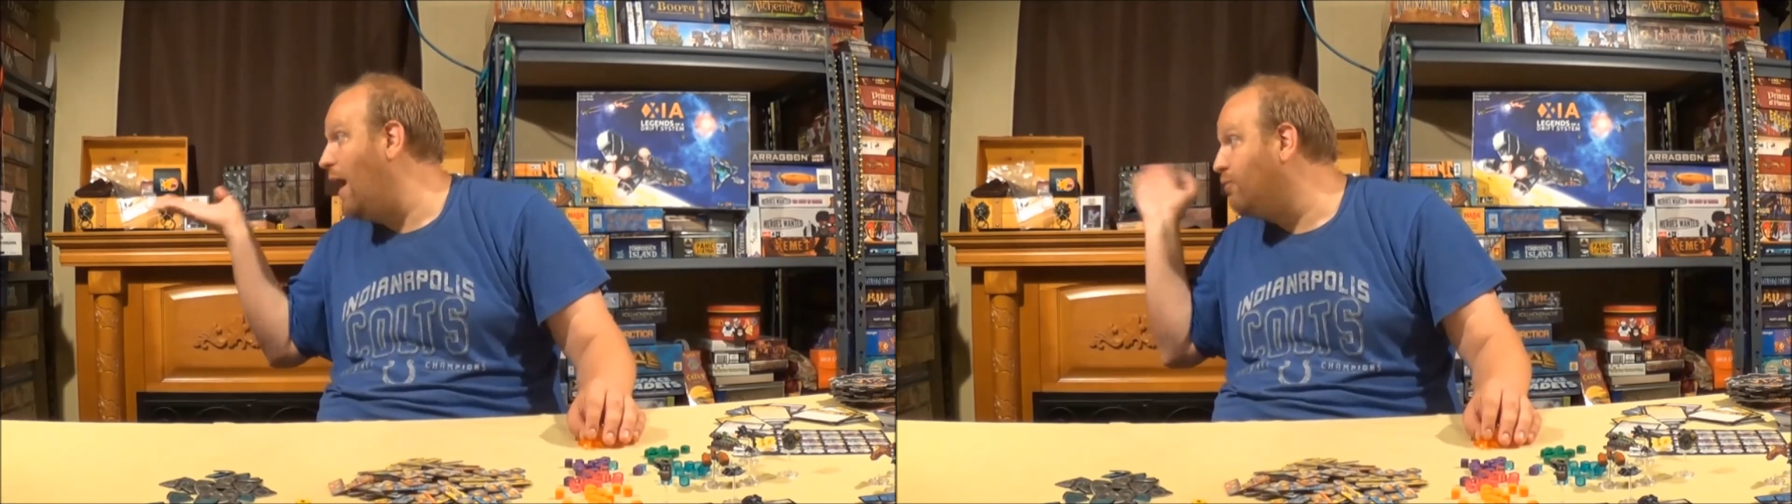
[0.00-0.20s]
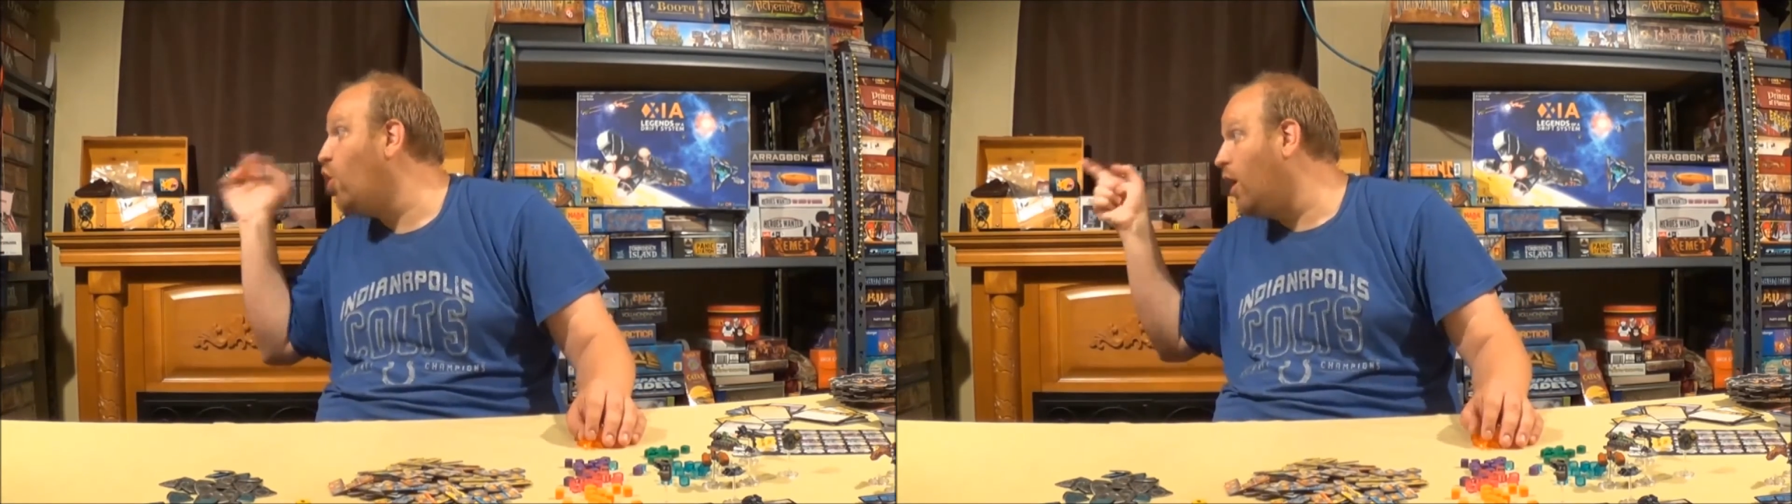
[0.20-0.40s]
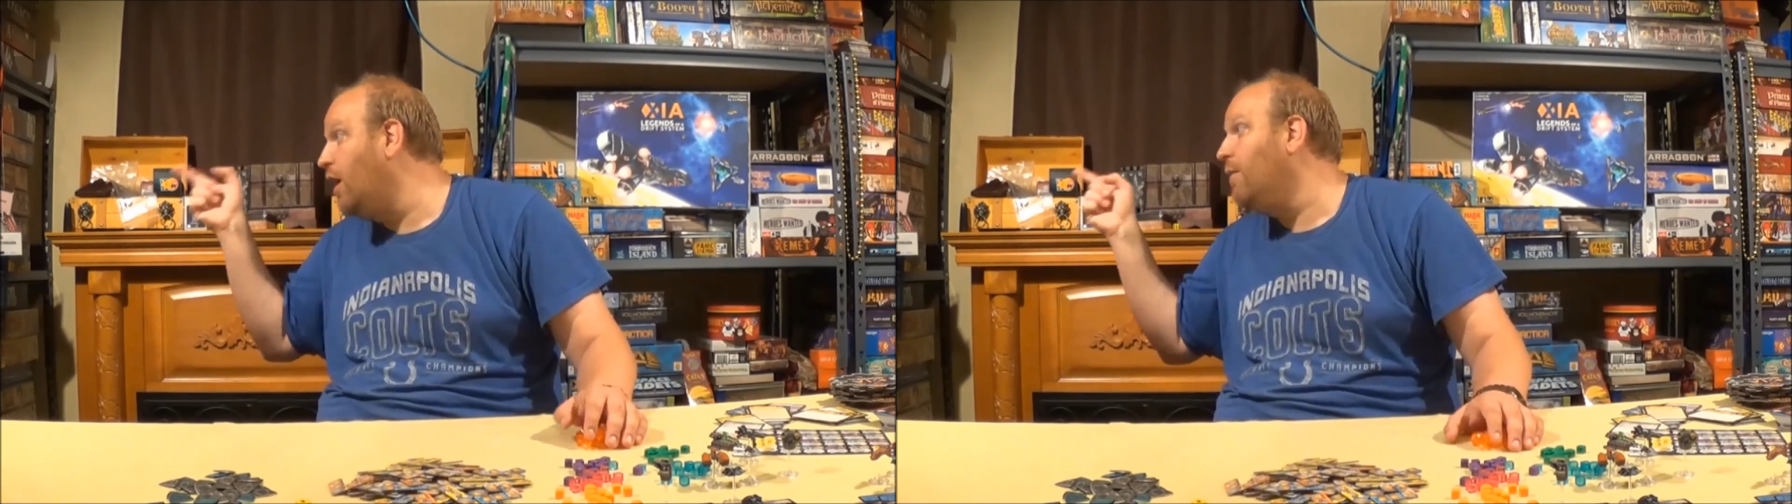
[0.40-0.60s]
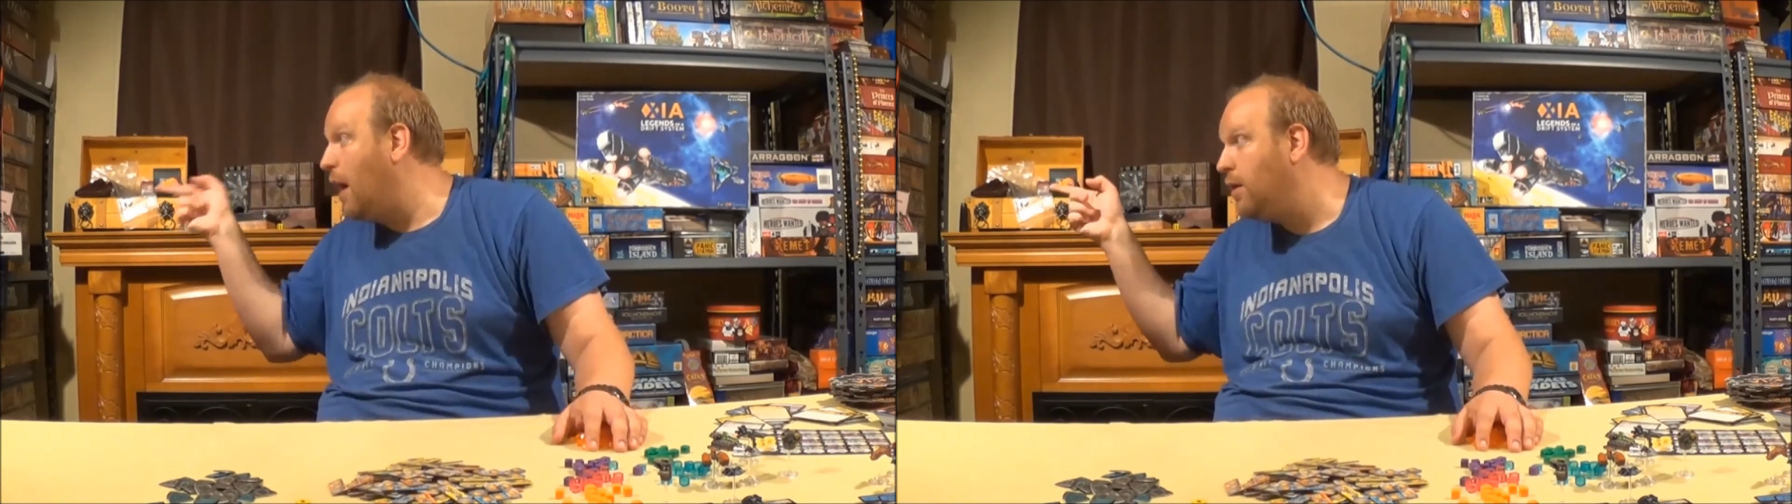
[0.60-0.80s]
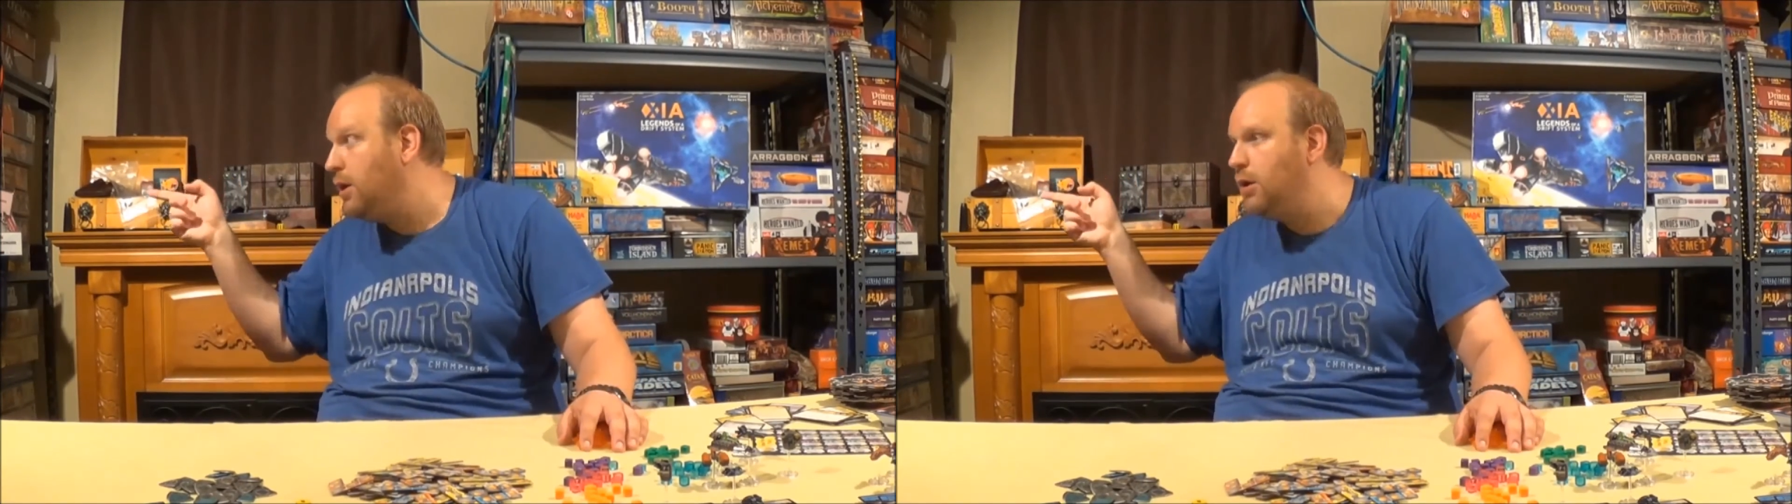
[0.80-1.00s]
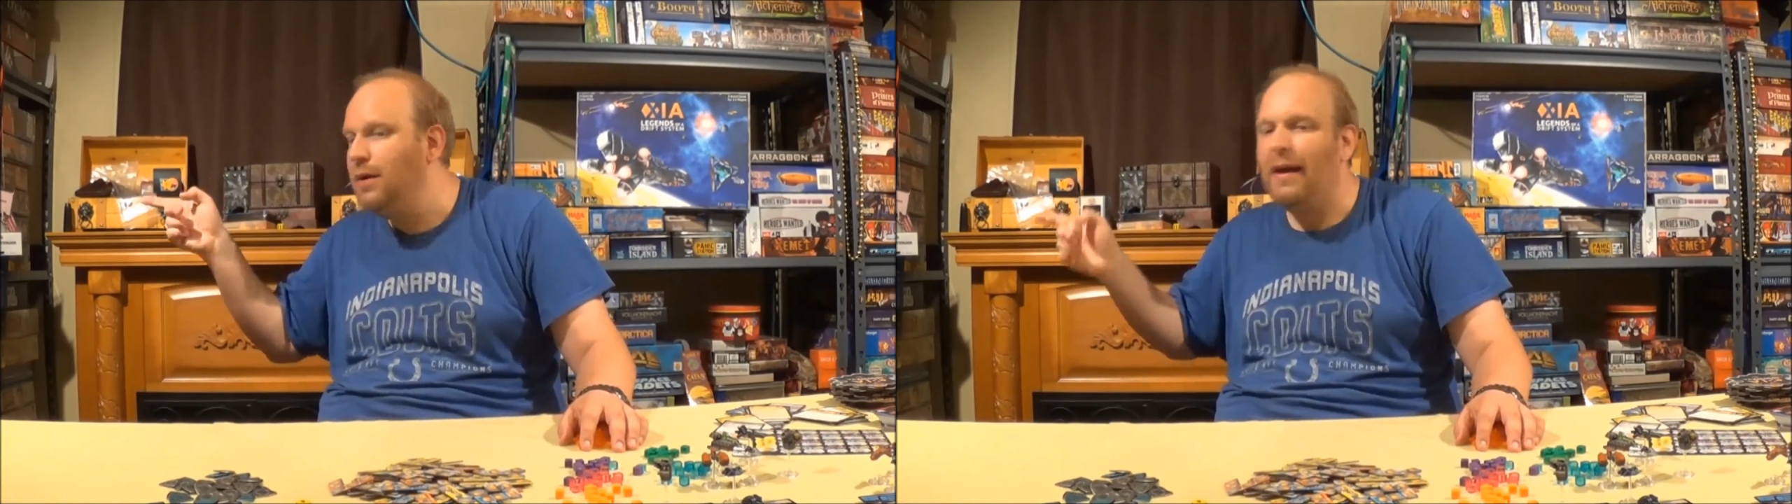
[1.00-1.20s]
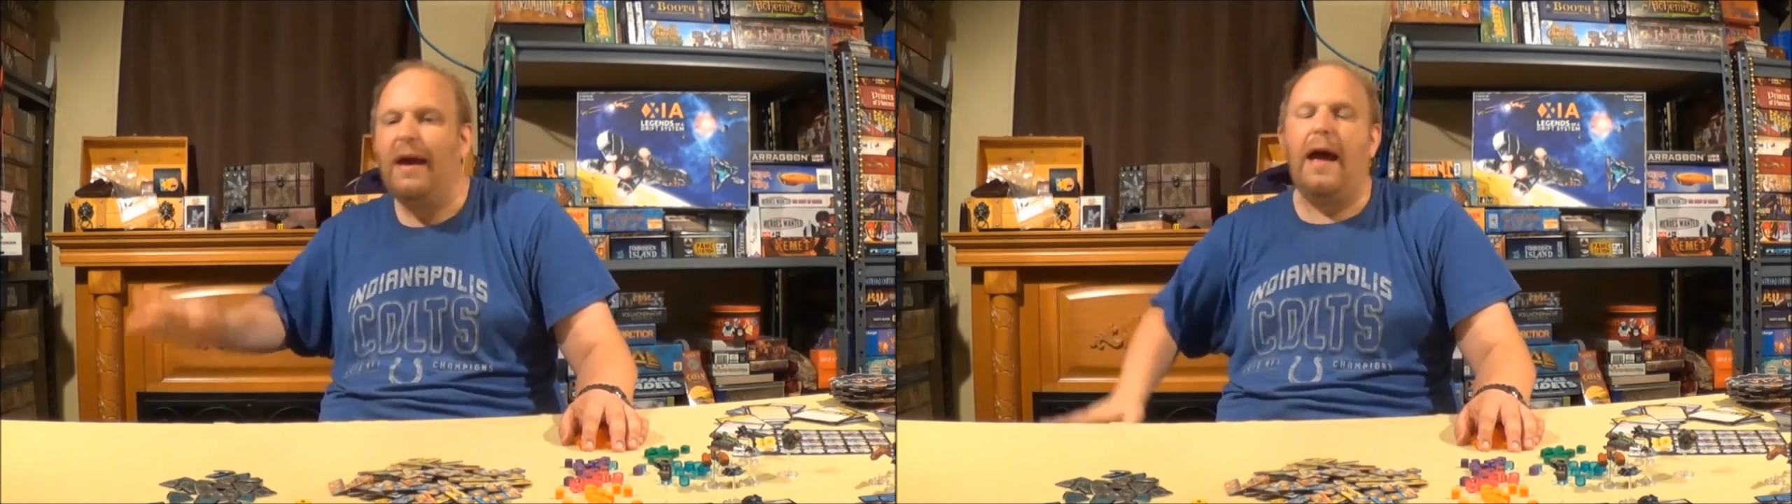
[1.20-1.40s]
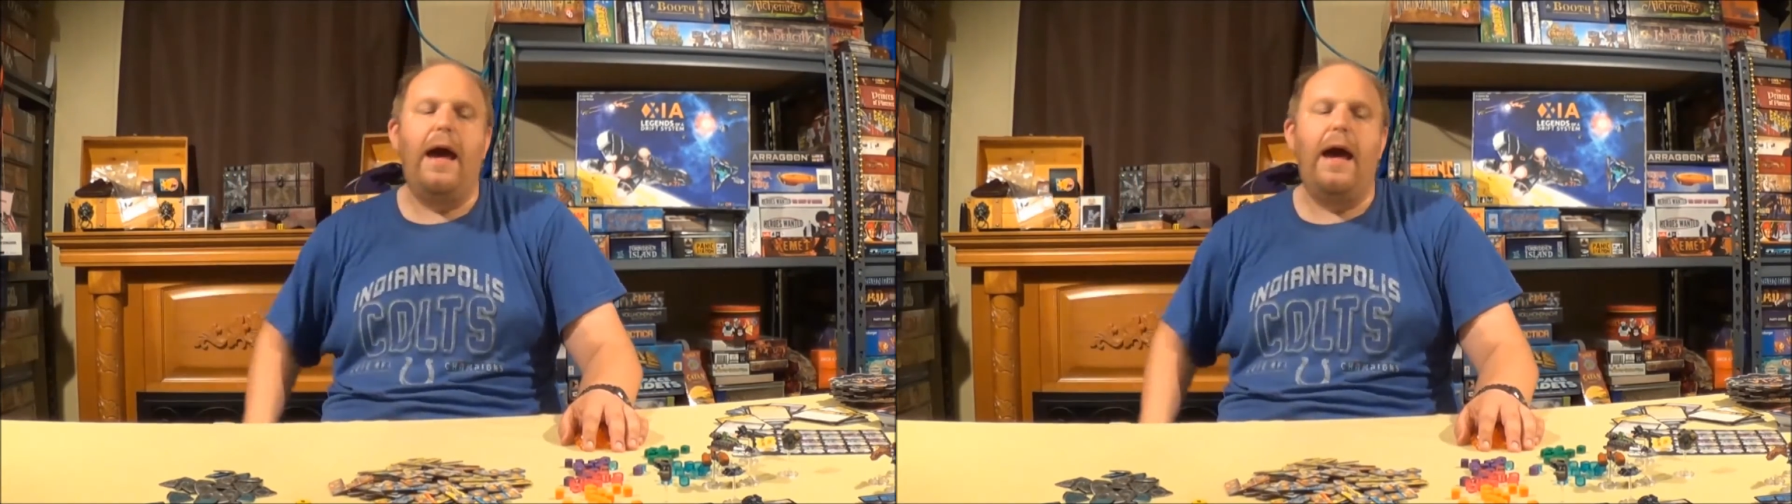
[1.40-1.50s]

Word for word: I'm talking about you,